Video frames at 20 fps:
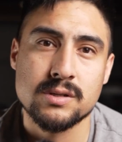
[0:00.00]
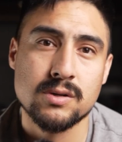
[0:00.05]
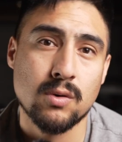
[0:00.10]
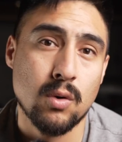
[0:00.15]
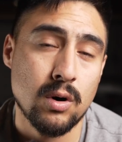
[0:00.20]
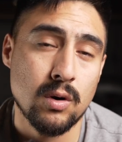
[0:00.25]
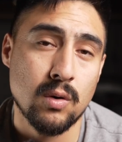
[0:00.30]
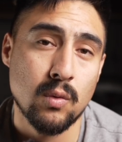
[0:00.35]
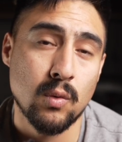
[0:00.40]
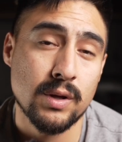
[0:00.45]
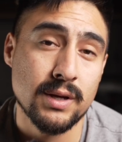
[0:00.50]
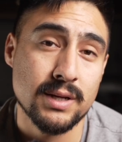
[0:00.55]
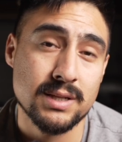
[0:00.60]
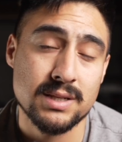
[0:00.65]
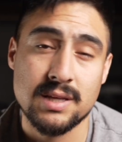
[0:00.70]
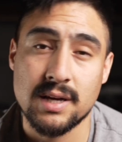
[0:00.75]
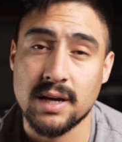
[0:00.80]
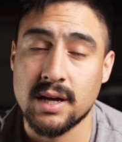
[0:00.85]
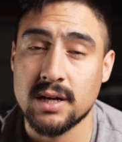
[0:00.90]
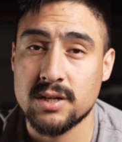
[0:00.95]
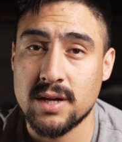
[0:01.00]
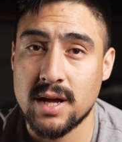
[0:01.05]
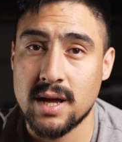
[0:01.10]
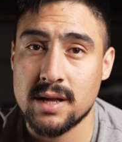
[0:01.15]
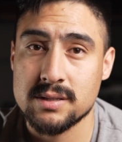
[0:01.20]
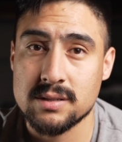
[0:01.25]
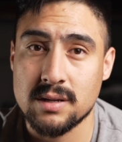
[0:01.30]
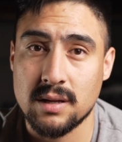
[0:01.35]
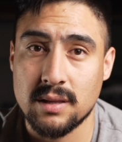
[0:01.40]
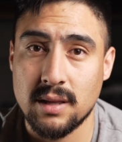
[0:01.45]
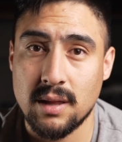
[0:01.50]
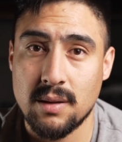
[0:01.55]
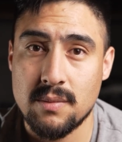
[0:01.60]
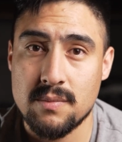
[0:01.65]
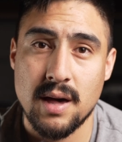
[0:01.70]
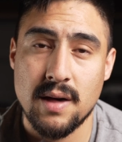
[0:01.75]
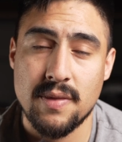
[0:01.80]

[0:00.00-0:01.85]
quote, willing to take a chance on them.